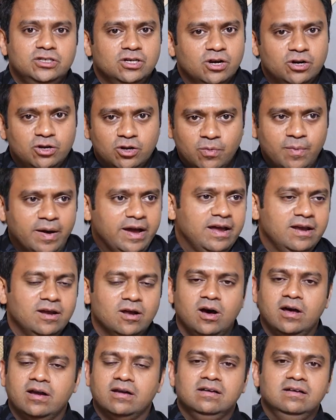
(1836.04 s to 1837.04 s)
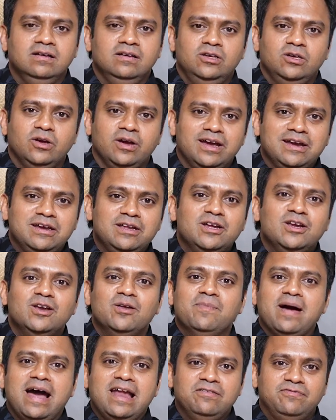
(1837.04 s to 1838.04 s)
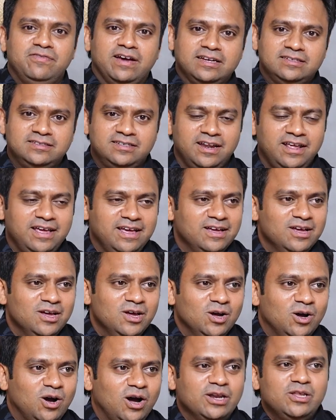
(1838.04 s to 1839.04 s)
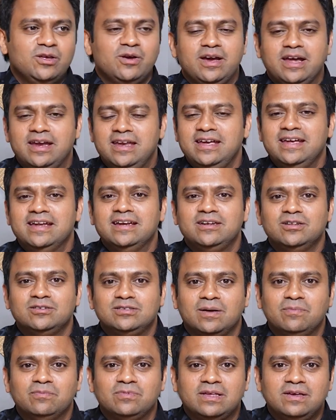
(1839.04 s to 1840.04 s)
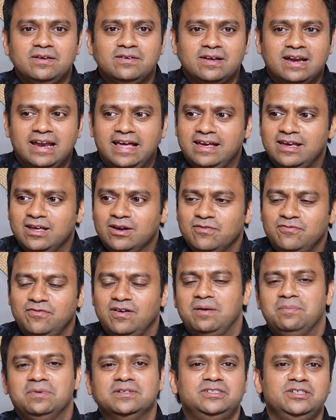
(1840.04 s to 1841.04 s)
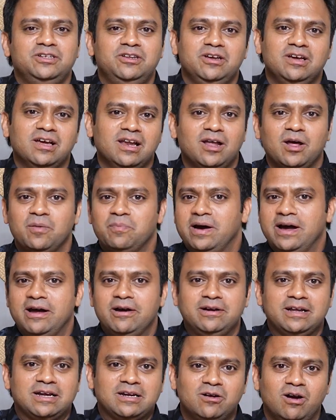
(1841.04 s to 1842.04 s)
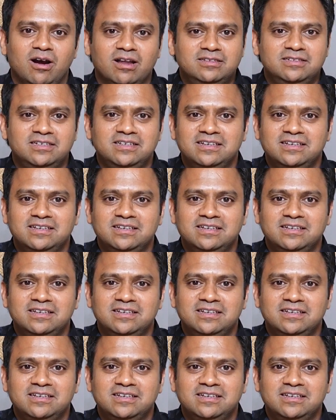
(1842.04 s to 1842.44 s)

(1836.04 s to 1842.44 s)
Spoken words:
your domain, or you're getting into manufacturing, or you're getting into something like, pharmaceutical or biotechnology,